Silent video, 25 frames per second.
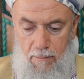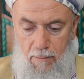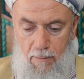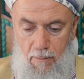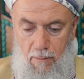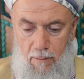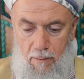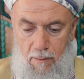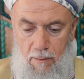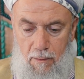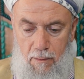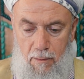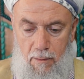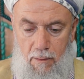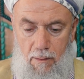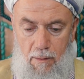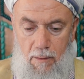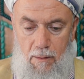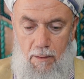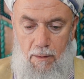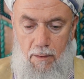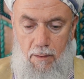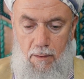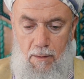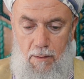for
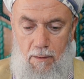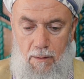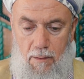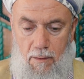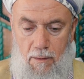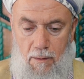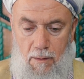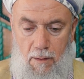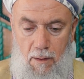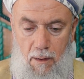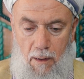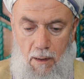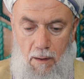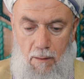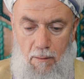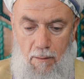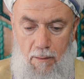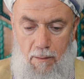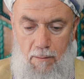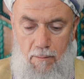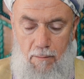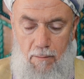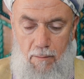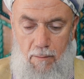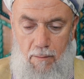
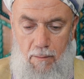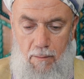our